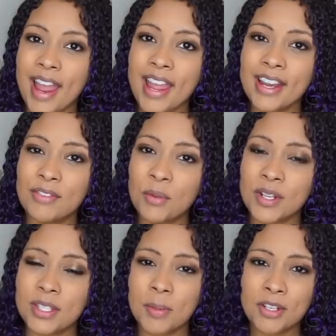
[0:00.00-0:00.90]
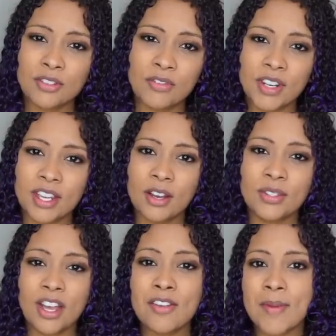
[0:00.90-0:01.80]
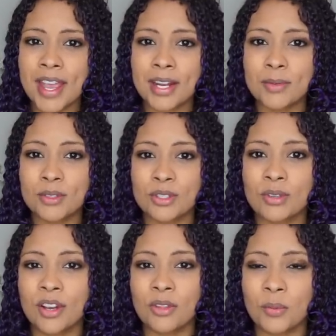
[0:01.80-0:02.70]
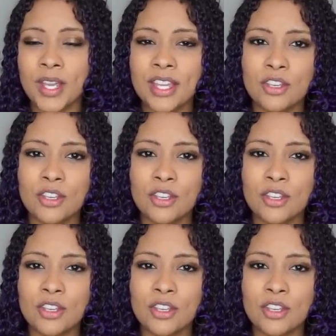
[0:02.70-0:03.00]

And if you want to see pictures and videos of my animals throughout the week,